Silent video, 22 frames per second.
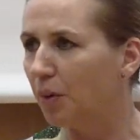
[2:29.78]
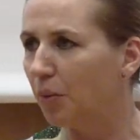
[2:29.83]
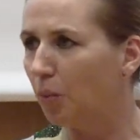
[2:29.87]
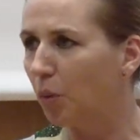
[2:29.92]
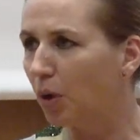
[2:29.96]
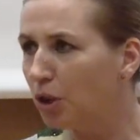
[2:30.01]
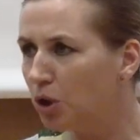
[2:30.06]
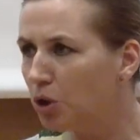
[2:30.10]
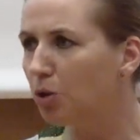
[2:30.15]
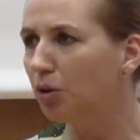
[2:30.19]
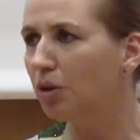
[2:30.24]

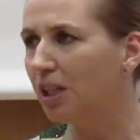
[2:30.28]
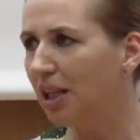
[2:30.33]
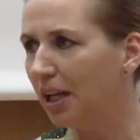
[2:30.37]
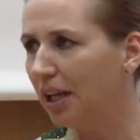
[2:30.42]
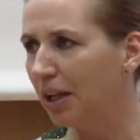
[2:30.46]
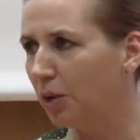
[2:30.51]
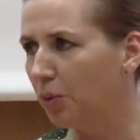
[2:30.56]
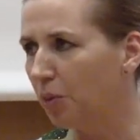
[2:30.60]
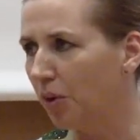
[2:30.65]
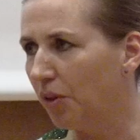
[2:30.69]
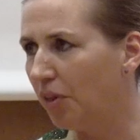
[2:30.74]
What you're
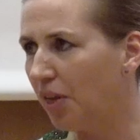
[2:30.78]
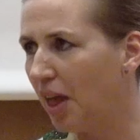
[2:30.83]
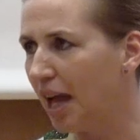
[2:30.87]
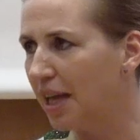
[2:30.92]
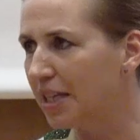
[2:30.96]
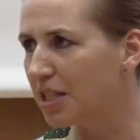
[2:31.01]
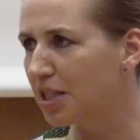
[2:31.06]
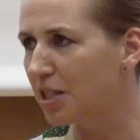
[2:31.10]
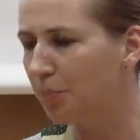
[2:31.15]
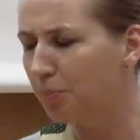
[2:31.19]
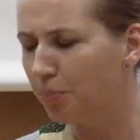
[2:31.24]
dealing with
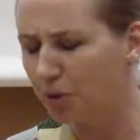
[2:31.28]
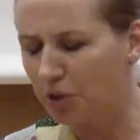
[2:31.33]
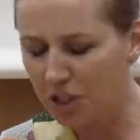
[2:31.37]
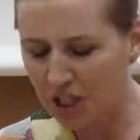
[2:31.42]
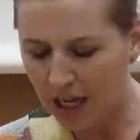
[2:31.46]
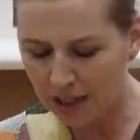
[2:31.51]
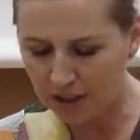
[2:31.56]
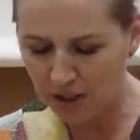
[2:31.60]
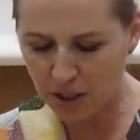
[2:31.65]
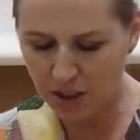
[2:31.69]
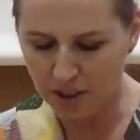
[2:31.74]
has the
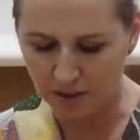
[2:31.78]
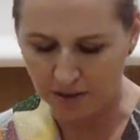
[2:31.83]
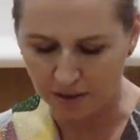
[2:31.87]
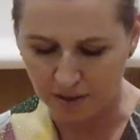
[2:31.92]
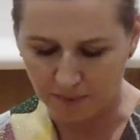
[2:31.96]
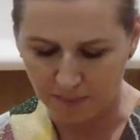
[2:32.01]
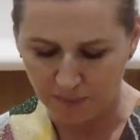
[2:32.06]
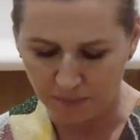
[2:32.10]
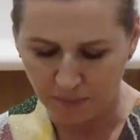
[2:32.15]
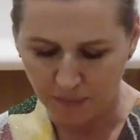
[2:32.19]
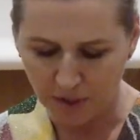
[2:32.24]
potential
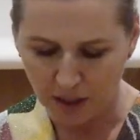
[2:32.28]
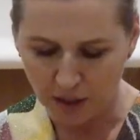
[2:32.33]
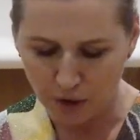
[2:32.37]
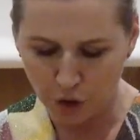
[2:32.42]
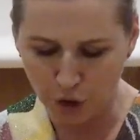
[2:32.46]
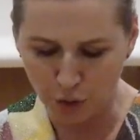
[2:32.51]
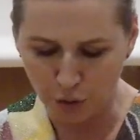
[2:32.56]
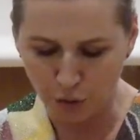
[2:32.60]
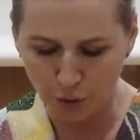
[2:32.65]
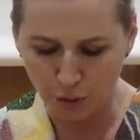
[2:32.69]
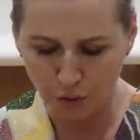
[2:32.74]

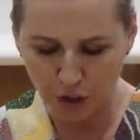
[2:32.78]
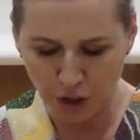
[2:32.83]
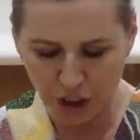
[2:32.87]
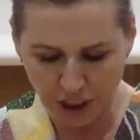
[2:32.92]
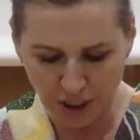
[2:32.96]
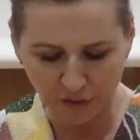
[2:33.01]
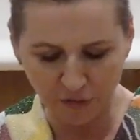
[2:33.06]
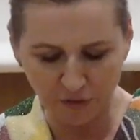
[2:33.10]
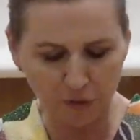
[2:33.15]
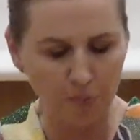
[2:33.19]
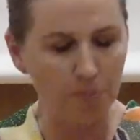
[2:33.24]
to
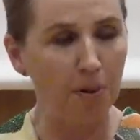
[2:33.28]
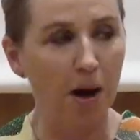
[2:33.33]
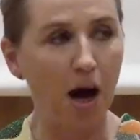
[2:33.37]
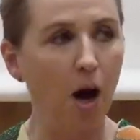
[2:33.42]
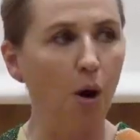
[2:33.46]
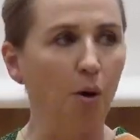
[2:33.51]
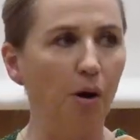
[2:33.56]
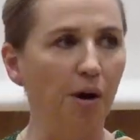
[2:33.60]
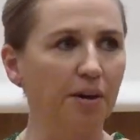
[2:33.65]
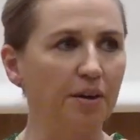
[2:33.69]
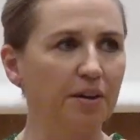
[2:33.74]
shift
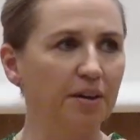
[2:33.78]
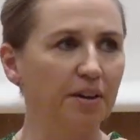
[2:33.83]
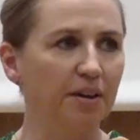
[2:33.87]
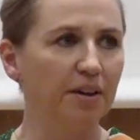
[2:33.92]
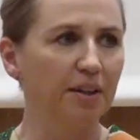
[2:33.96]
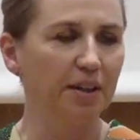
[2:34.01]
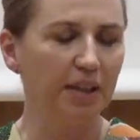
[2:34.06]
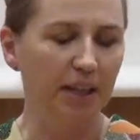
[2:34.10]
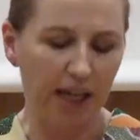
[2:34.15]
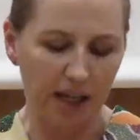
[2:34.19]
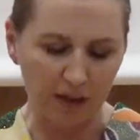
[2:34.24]
power
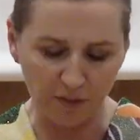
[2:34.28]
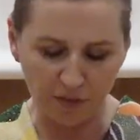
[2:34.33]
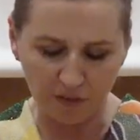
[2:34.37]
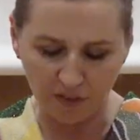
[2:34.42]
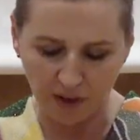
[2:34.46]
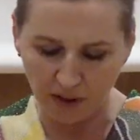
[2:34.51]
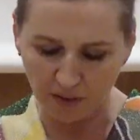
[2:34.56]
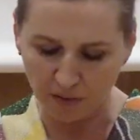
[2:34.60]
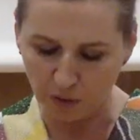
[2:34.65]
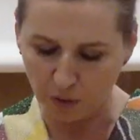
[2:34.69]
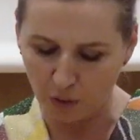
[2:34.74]
in
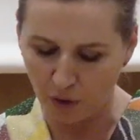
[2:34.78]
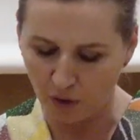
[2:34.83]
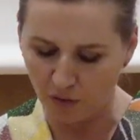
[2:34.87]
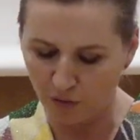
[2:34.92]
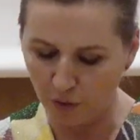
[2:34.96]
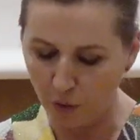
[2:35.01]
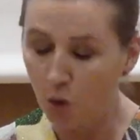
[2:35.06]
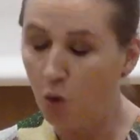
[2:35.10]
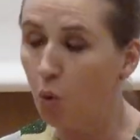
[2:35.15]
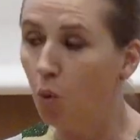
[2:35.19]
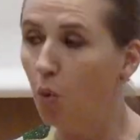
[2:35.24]
favor of
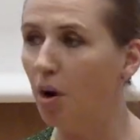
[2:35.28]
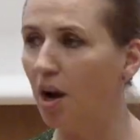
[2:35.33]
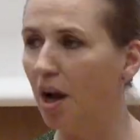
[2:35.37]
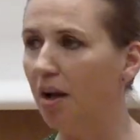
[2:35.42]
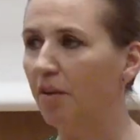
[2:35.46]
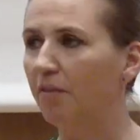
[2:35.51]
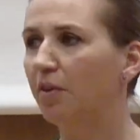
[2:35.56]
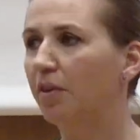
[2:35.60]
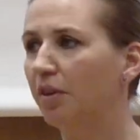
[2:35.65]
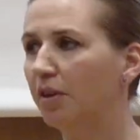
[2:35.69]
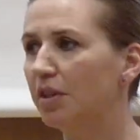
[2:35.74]

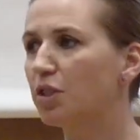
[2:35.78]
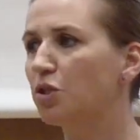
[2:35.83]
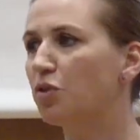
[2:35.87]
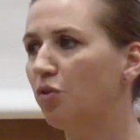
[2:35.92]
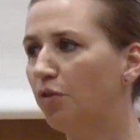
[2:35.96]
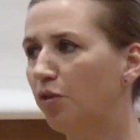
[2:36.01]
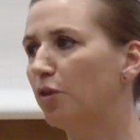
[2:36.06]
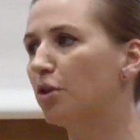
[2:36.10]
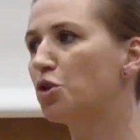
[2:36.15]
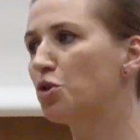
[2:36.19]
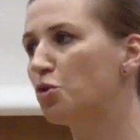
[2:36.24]
whoever is
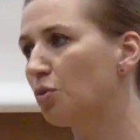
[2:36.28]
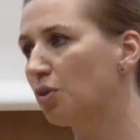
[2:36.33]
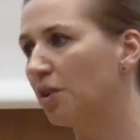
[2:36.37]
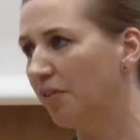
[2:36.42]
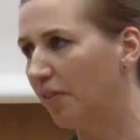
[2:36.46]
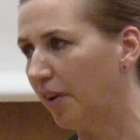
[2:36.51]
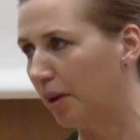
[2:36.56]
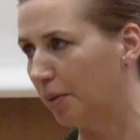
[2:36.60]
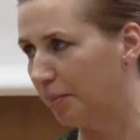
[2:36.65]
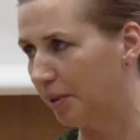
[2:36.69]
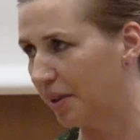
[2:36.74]
first to
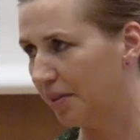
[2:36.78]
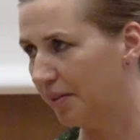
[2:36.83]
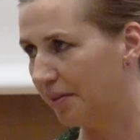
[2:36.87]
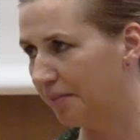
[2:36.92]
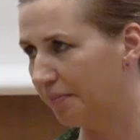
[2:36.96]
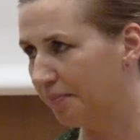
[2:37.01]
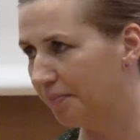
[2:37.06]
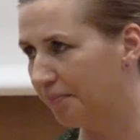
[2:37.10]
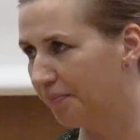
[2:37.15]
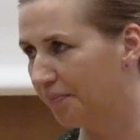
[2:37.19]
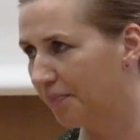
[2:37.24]
develop it.
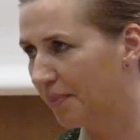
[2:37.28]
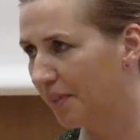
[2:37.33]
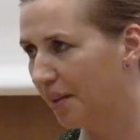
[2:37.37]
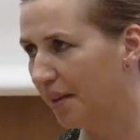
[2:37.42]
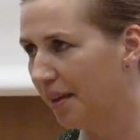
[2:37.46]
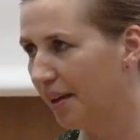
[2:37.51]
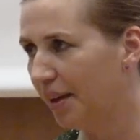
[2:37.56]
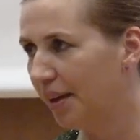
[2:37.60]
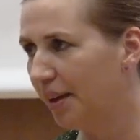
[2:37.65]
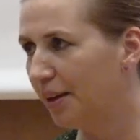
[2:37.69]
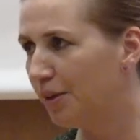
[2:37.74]

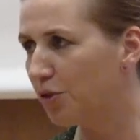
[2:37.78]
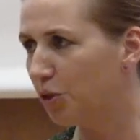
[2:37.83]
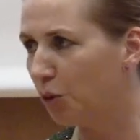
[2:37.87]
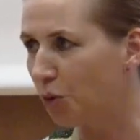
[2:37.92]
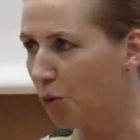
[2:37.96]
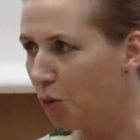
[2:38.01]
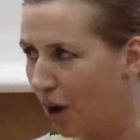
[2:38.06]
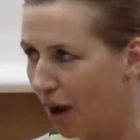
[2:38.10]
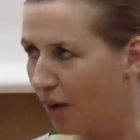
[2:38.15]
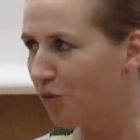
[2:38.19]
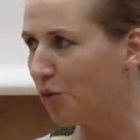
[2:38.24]
So
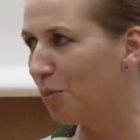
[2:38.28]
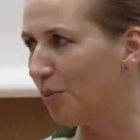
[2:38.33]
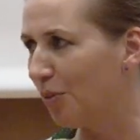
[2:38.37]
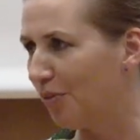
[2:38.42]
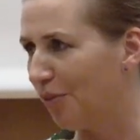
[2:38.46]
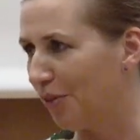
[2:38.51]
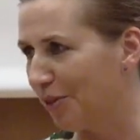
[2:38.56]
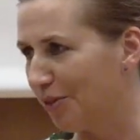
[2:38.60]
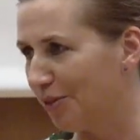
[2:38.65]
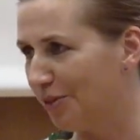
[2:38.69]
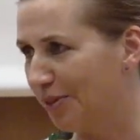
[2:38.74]
you have to be
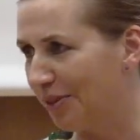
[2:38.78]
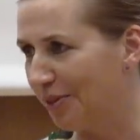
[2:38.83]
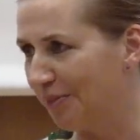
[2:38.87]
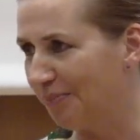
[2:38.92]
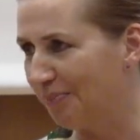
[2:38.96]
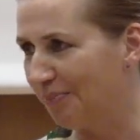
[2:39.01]
first,